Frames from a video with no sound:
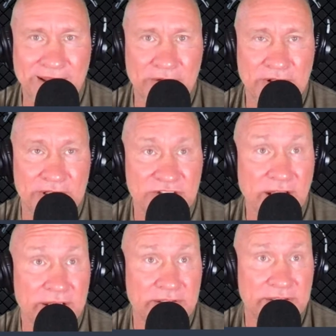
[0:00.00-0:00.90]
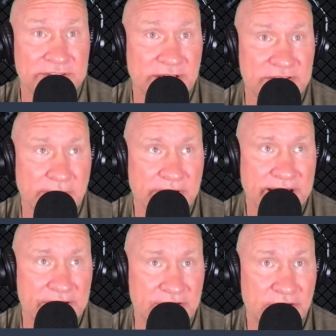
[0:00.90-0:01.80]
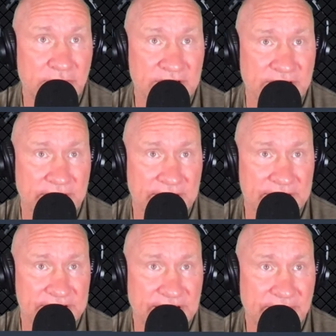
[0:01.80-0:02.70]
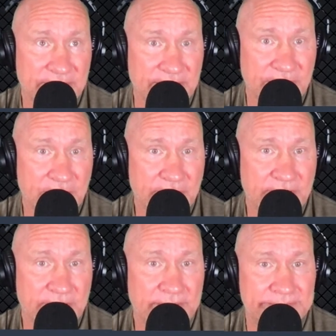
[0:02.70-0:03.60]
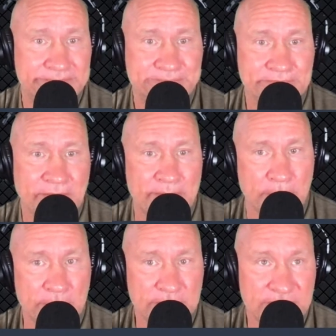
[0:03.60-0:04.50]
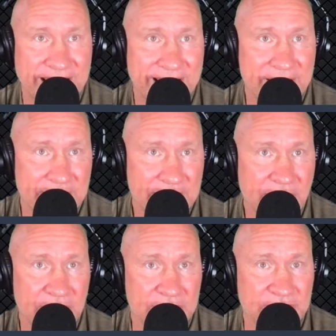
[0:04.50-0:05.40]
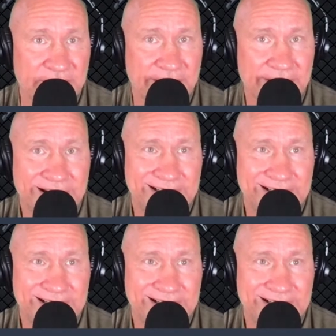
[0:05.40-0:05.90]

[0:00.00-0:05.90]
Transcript: they saw it in San Jose where they had too much. I think of the same thing with Burns and Karlsson there.